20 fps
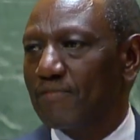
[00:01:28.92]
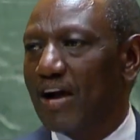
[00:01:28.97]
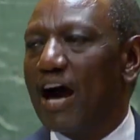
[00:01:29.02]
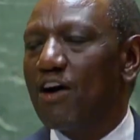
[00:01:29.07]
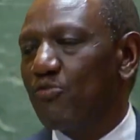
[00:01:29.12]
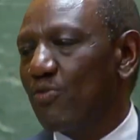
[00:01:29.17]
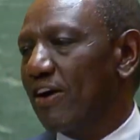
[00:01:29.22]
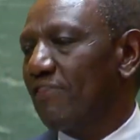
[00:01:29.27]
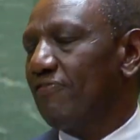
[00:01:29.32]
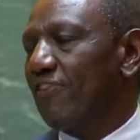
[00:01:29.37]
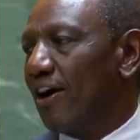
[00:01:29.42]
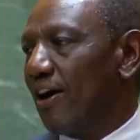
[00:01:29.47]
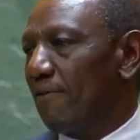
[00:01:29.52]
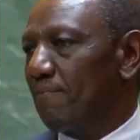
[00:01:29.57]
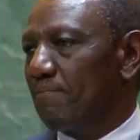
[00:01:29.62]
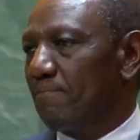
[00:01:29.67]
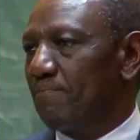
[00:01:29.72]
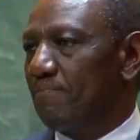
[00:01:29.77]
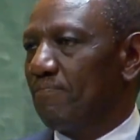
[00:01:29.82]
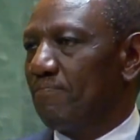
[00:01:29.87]
However,
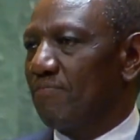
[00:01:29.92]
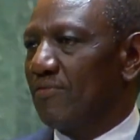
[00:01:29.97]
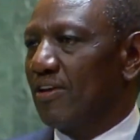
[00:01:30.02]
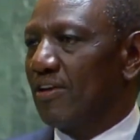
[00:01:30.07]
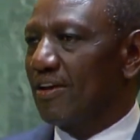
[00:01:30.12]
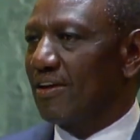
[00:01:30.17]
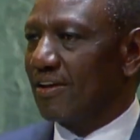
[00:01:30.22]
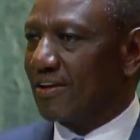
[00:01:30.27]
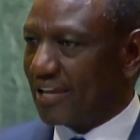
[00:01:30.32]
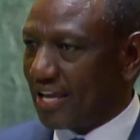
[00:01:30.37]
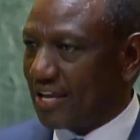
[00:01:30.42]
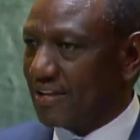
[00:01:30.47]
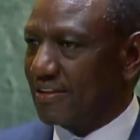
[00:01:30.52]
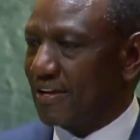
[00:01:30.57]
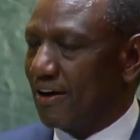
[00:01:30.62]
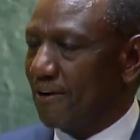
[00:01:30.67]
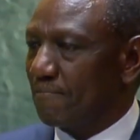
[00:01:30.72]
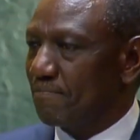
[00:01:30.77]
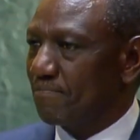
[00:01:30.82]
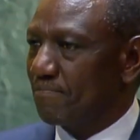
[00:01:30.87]

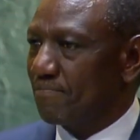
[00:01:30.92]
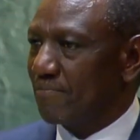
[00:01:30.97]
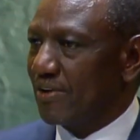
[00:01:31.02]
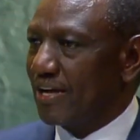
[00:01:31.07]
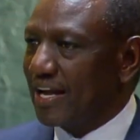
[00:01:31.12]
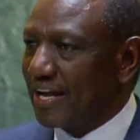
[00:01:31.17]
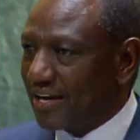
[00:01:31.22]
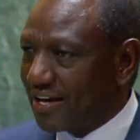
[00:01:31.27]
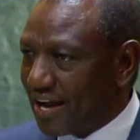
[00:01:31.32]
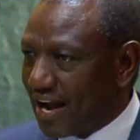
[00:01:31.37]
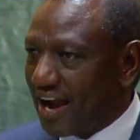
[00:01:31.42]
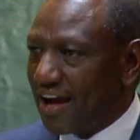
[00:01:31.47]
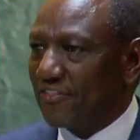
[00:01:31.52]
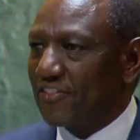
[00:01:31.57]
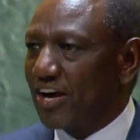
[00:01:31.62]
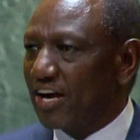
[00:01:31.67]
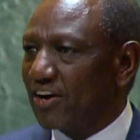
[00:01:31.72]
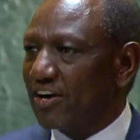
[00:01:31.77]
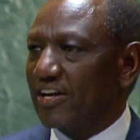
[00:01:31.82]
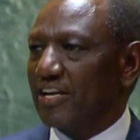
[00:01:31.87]
Kenya and
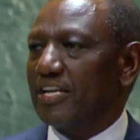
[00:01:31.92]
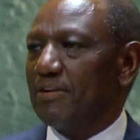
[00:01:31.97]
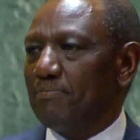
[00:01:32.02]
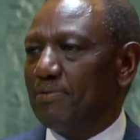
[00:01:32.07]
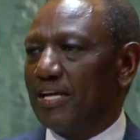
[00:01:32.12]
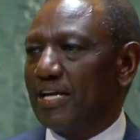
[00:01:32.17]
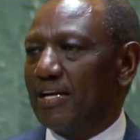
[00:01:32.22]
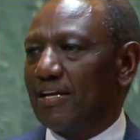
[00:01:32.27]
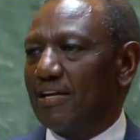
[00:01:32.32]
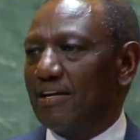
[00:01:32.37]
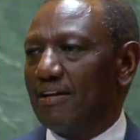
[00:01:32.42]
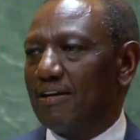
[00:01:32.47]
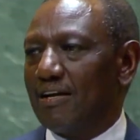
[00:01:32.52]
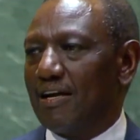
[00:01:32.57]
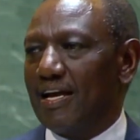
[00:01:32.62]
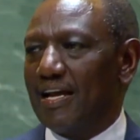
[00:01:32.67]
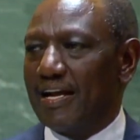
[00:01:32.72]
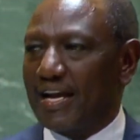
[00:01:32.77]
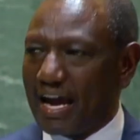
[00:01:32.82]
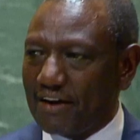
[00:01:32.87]
other Caribbean
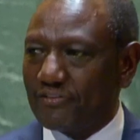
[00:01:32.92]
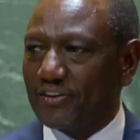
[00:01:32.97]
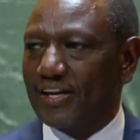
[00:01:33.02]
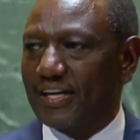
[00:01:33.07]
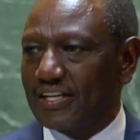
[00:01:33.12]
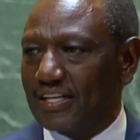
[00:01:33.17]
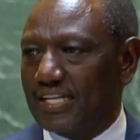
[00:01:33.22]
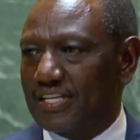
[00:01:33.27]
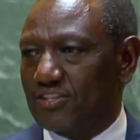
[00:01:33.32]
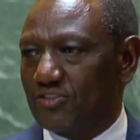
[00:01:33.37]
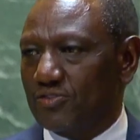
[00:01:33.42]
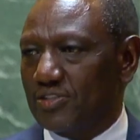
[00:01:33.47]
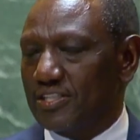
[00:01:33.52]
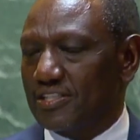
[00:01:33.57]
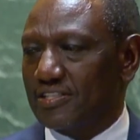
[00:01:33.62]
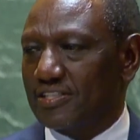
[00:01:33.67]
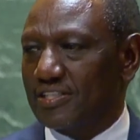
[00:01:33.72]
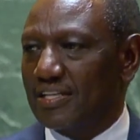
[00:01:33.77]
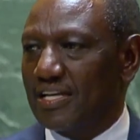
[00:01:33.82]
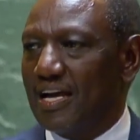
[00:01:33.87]
and African
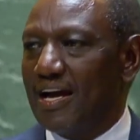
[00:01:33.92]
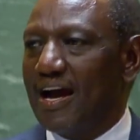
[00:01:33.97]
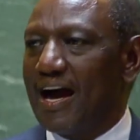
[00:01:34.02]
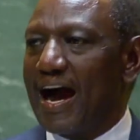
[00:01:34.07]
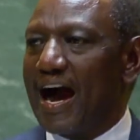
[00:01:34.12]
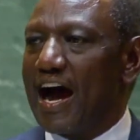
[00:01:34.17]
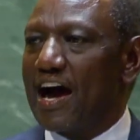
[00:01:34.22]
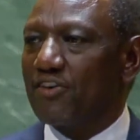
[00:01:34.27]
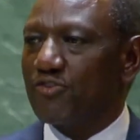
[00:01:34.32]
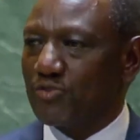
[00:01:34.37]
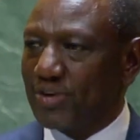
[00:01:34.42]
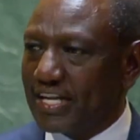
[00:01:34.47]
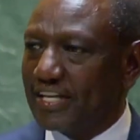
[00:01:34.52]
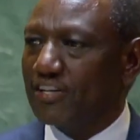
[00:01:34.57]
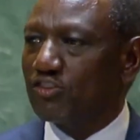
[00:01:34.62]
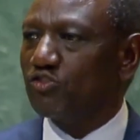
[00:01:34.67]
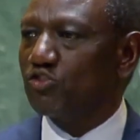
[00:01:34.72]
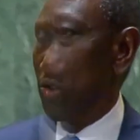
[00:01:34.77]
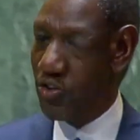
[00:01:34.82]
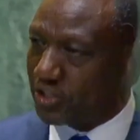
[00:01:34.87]
countries are
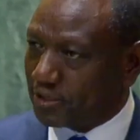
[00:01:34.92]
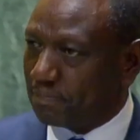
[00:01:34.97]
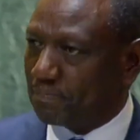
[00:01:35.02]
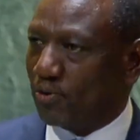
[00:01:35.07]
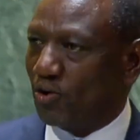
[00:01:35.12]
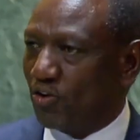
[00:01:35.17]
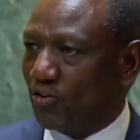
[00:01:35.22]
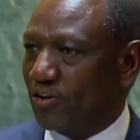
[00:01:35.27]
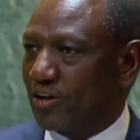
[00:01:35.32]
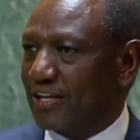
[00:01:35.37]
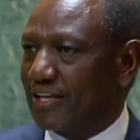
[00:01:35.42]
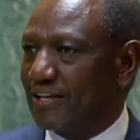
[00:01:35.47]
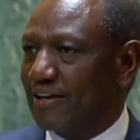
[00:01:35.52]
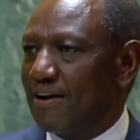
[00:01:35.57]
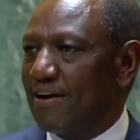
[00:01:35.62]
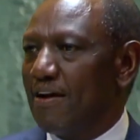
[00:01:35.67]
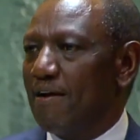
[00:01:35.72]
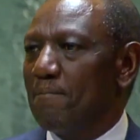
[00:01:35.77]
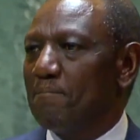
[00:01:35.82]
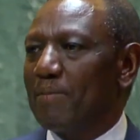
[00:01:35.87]
ready to deploy,
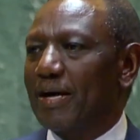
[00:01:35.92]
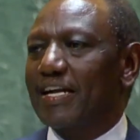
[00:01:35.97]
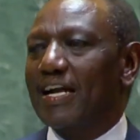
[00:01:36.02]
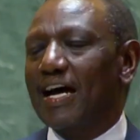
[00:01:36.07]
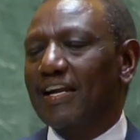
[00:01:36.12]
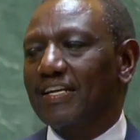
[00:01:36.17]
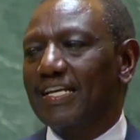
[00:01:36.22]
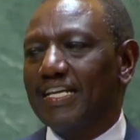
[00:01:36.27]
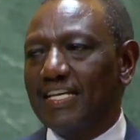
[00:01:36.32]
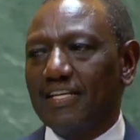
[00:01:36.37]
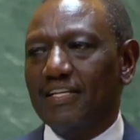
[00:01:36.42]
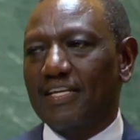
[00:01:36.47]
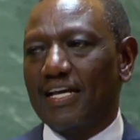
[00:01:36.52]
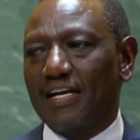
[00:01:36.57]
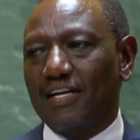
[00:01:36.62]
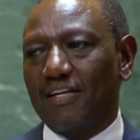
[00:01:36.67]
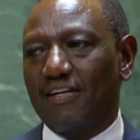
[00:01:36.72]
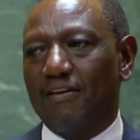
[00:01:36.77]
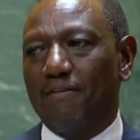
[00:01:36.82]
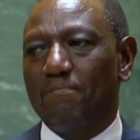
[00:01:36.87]
but are
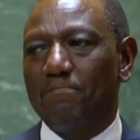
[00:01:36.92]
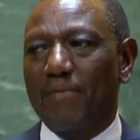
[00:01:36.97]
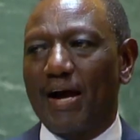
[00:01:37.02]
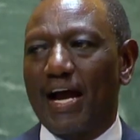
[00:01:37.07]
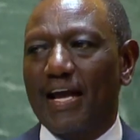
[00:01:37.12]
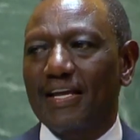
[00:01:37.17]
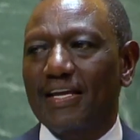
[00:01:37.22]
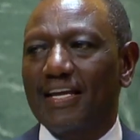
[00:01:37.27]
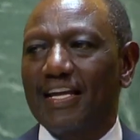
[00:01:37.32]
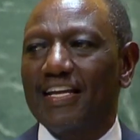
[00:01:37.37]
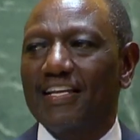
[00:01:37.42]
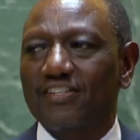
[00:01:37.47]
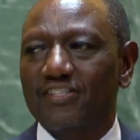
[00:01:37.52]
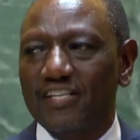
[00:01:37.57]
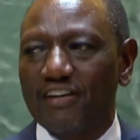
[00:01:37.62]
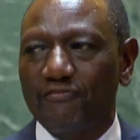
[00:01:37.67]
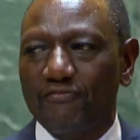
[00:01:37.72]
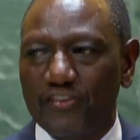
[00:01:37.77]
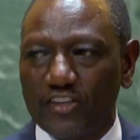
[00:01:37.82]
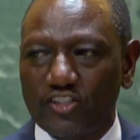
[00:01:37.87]
hindered by
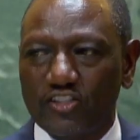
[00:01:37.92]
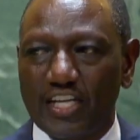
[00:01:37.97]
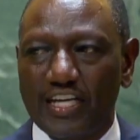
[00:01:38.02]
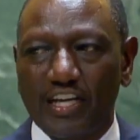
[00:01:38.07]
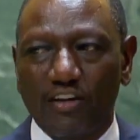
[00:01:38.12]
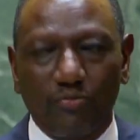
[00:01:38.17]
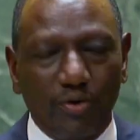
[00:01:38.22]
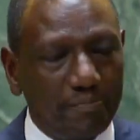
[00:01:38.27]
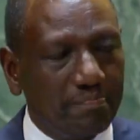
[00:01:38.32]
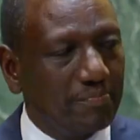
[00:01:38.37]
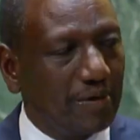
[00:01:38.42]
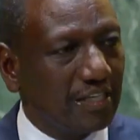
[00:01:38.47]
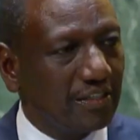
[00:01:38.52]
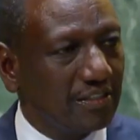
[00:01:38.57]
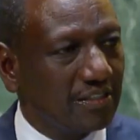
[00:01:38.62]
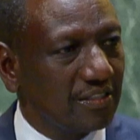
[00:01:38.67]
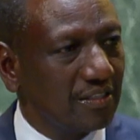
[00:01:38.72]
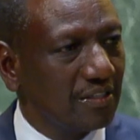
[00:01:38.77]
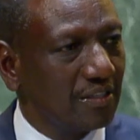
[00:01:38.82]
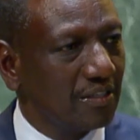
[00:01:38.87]
insufficient
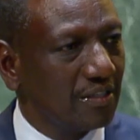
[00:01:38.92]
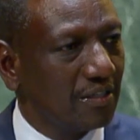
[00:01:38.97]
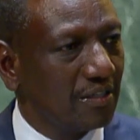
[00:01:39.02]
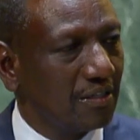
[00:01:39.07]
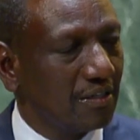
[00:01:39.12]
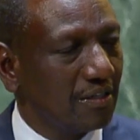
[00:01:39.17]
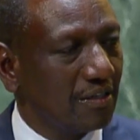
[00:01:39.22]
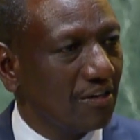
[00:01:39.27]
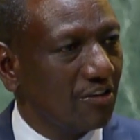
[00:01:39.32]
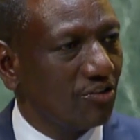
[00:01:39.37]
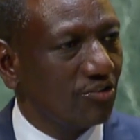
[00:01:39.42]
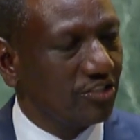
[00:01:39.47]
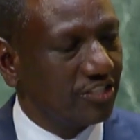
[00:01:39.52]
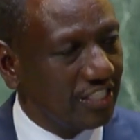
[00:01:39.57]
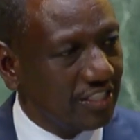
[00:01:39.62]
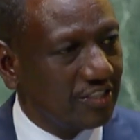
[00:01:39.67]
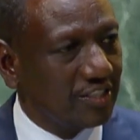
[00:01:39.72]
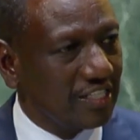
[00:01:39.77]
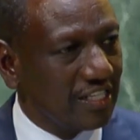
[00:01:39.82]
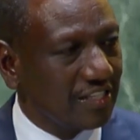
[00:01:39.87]
equipment,
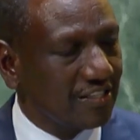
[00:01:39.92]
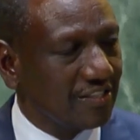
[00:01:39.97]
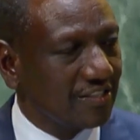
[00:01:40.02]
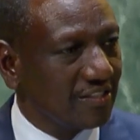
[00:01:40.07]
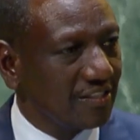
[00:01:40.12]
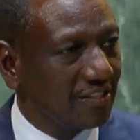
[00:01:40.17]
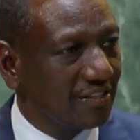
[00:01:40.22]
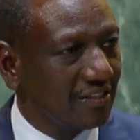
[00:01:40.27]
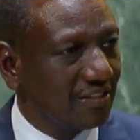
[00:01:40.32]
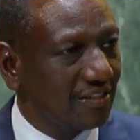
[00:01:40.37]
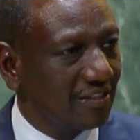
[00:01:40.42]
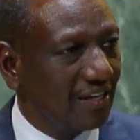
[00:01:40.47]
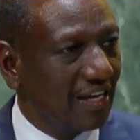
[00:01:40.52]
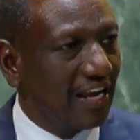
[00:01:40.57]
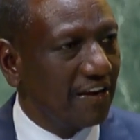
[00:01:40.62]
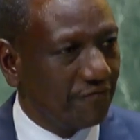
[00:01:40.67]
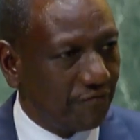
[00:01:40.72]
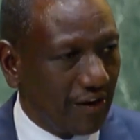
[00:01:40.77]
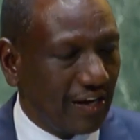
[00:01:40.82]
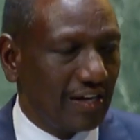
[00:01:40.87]
logistics,
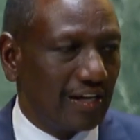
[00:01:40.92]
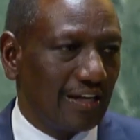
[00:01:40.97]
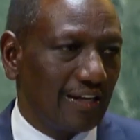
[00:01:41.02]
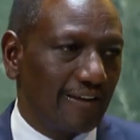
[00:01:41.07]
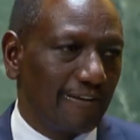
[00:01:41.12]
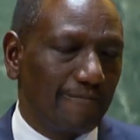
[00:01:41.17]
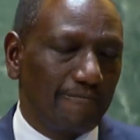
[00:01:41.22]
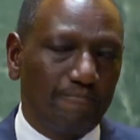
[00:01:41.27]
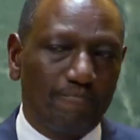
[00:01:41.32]
and funding.